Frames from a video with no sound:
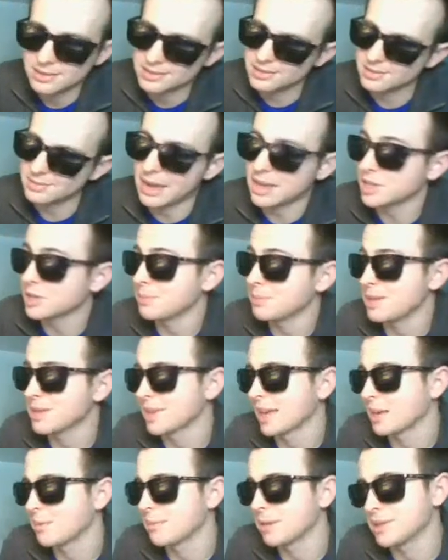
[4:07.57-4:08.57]
Match can be
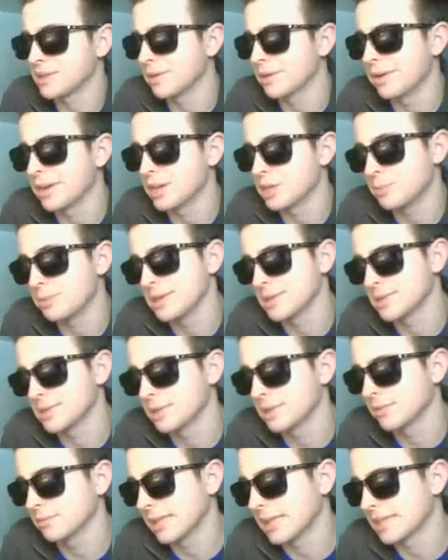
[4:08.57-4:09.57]
decided by 200 HP,
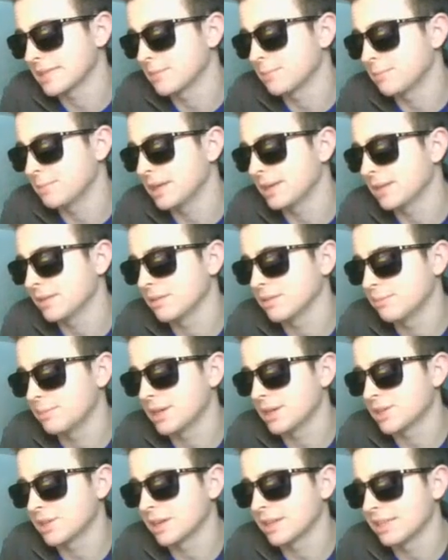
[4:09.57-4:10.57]
so that's a
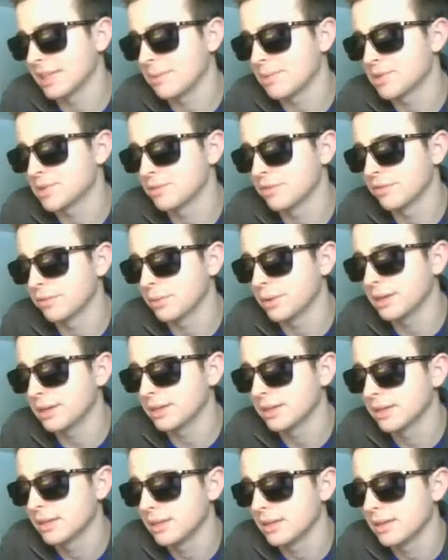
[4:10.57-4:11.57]
big chunk of damage to avoid.
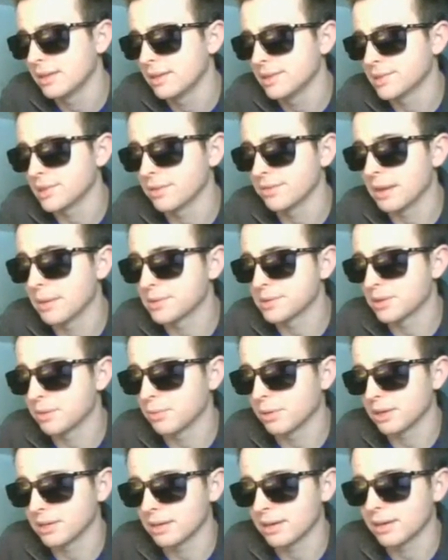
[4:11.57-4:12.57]
So that was good
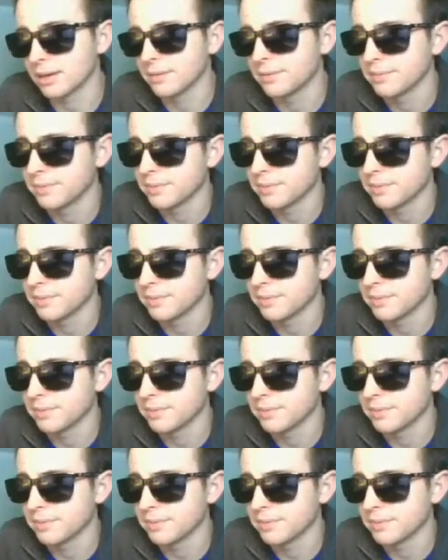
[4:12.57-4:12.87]
work there.